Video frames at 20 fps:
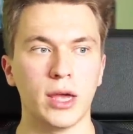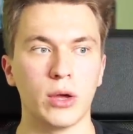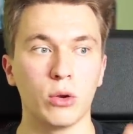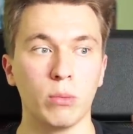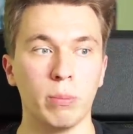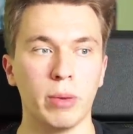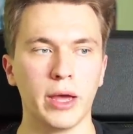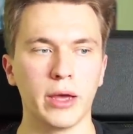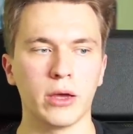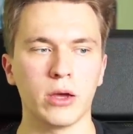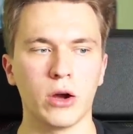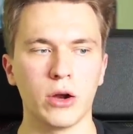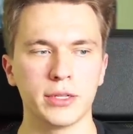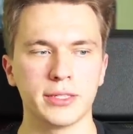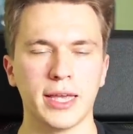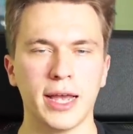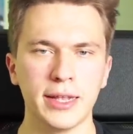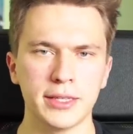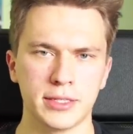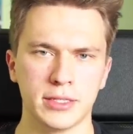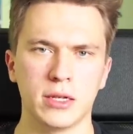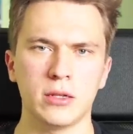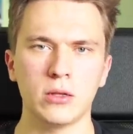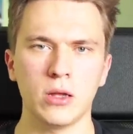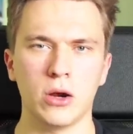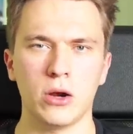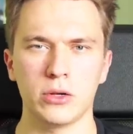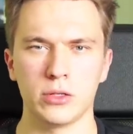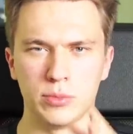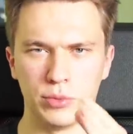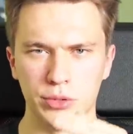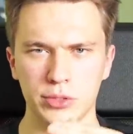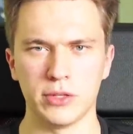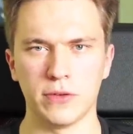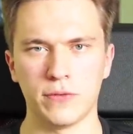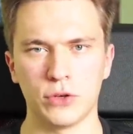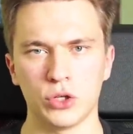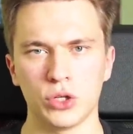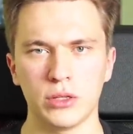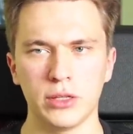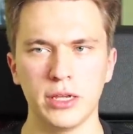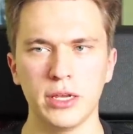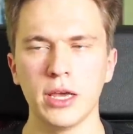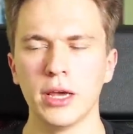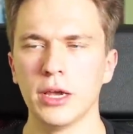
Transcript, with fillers: how to buy cards and sell cards most efficiently.